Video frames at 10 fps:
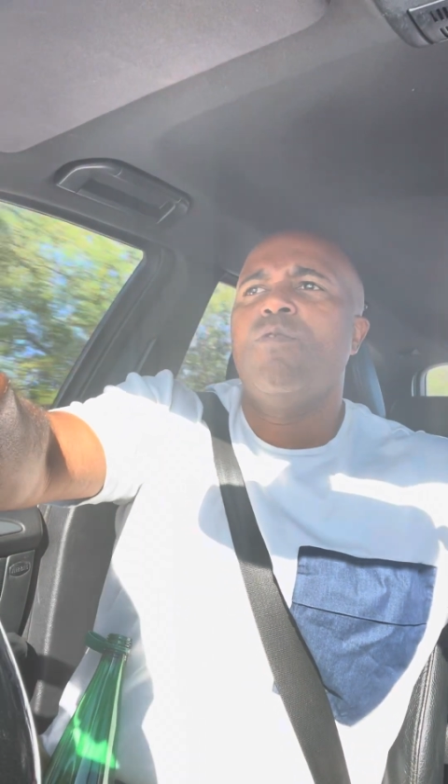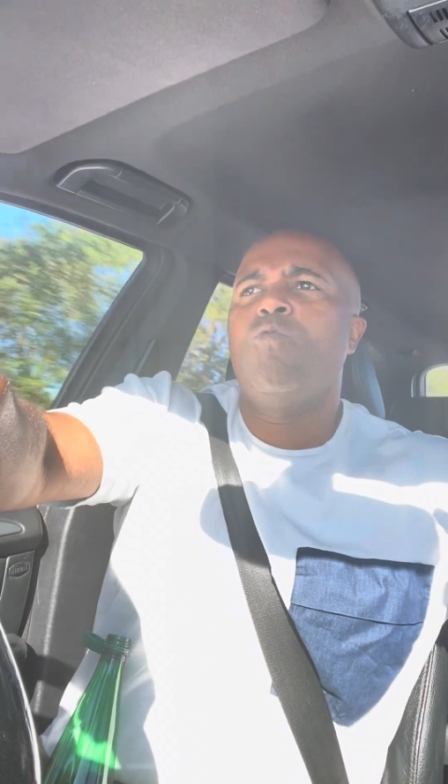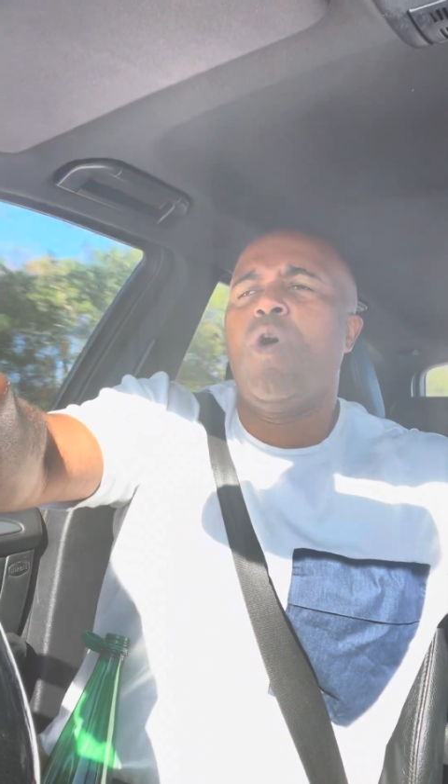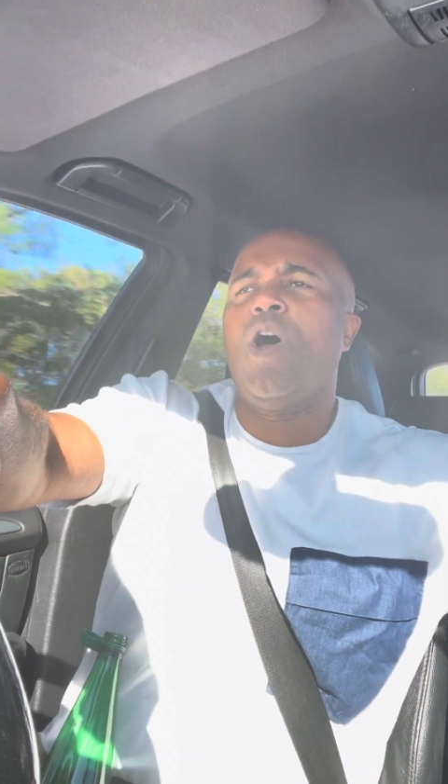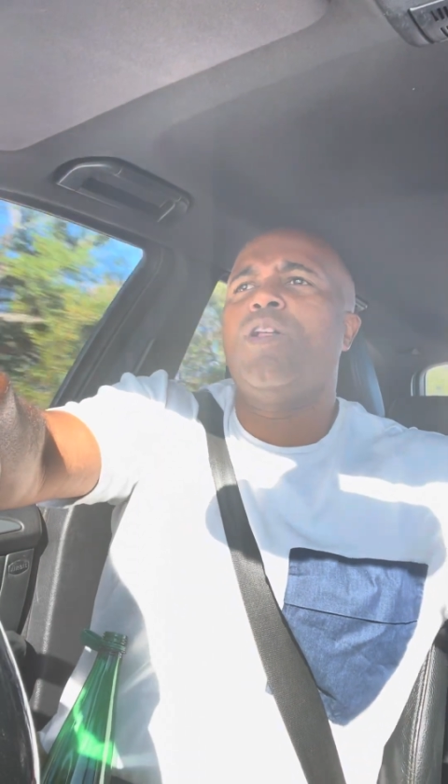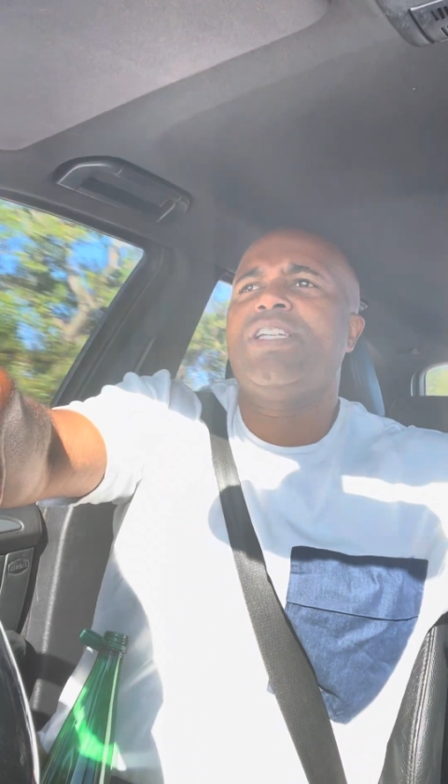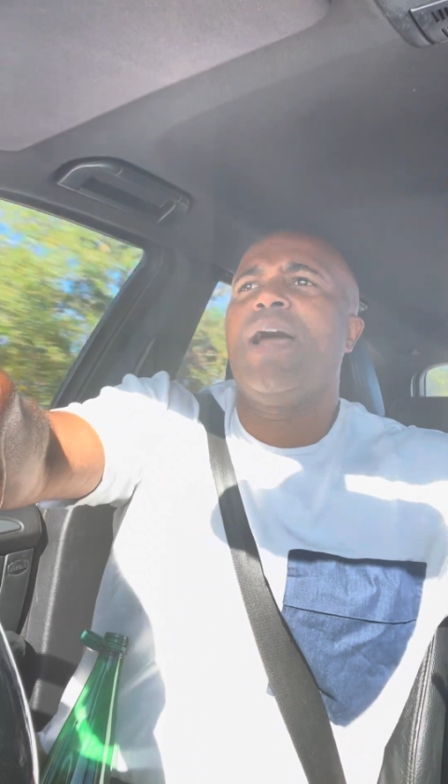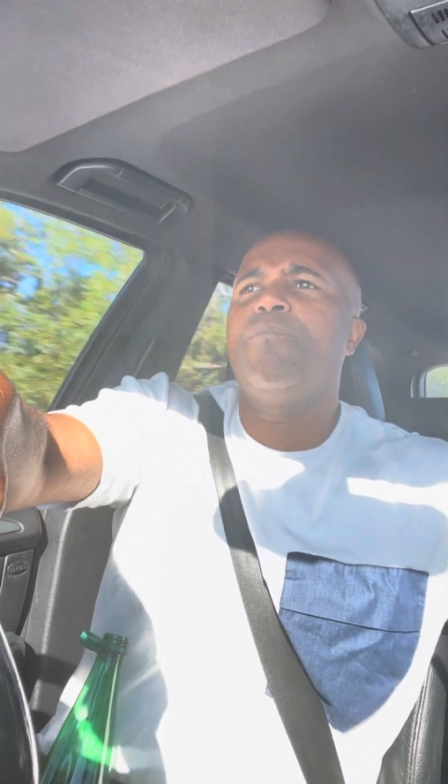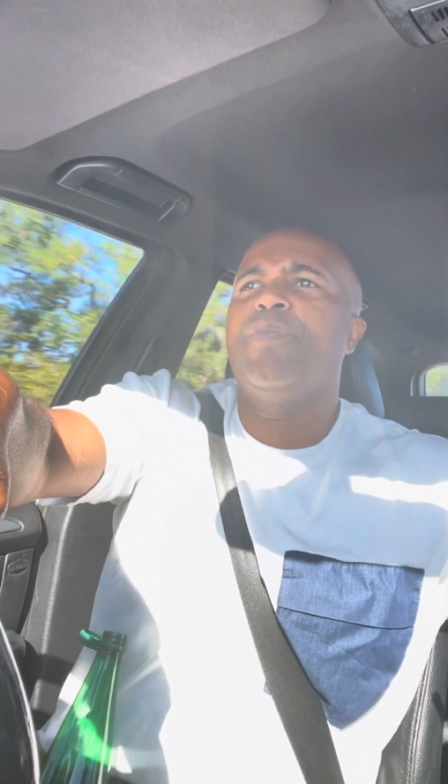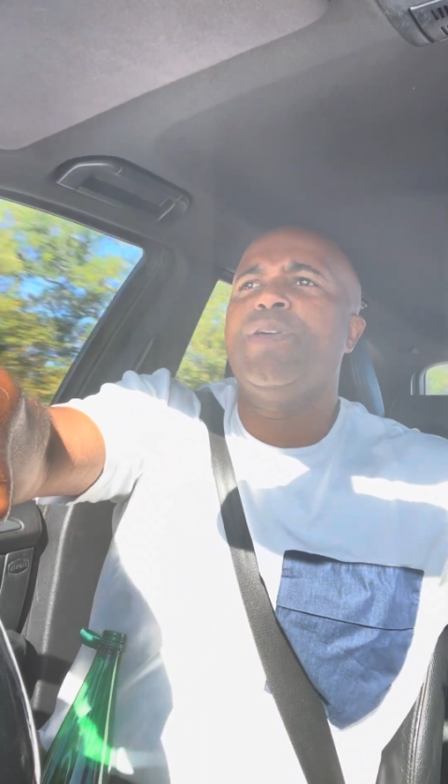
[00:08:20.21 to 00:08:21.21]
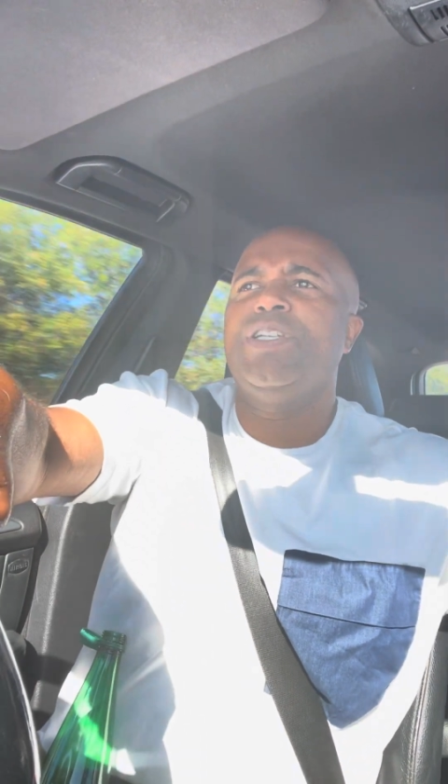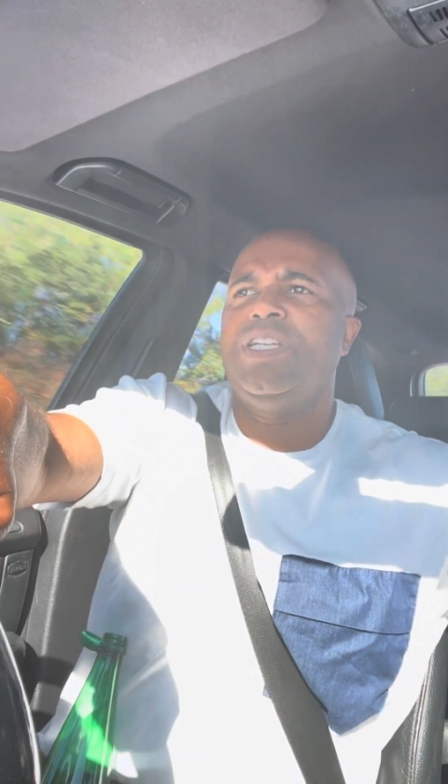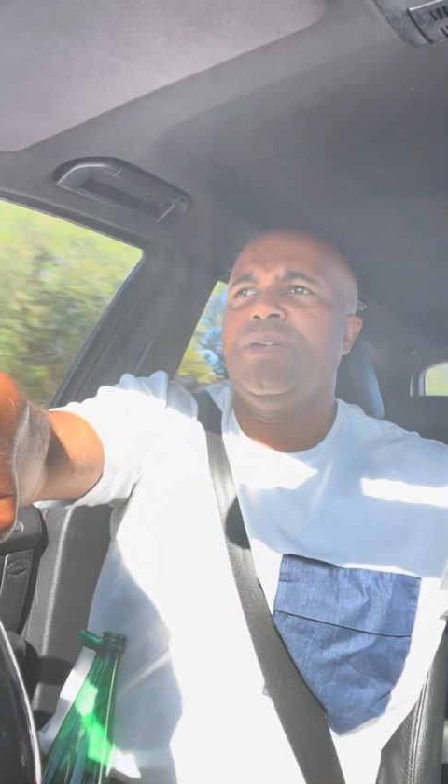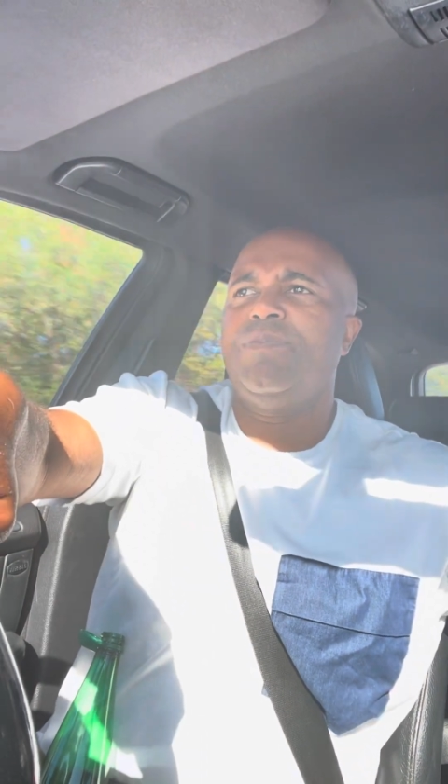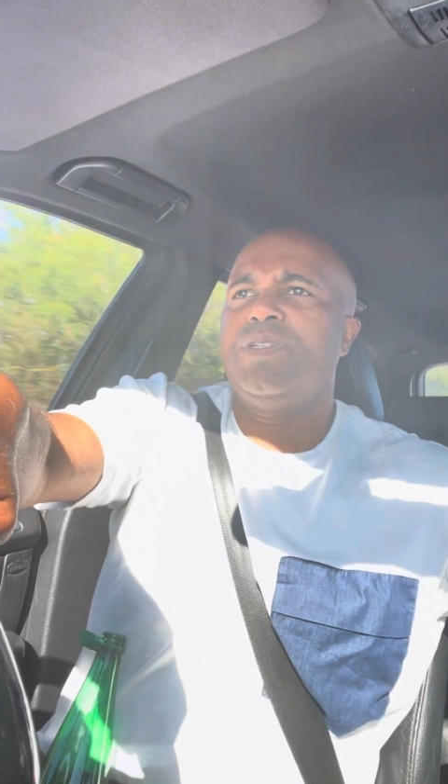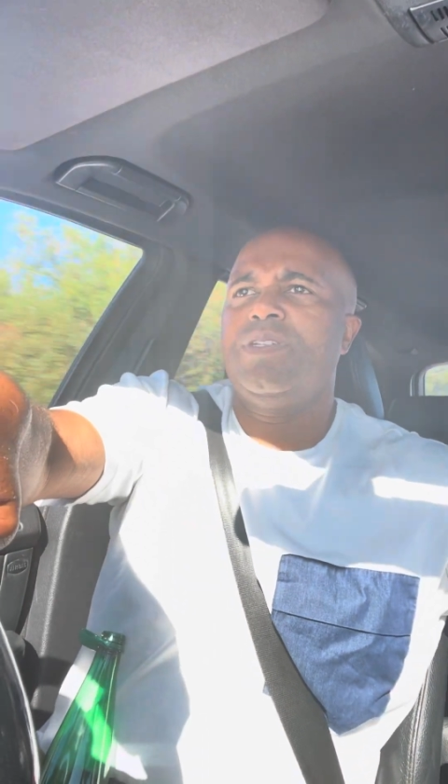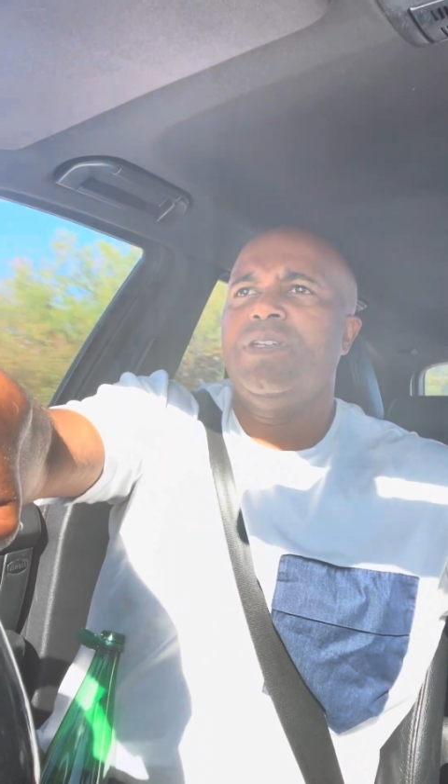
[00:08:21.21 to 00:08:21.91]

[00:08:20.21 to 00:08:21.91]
World Championships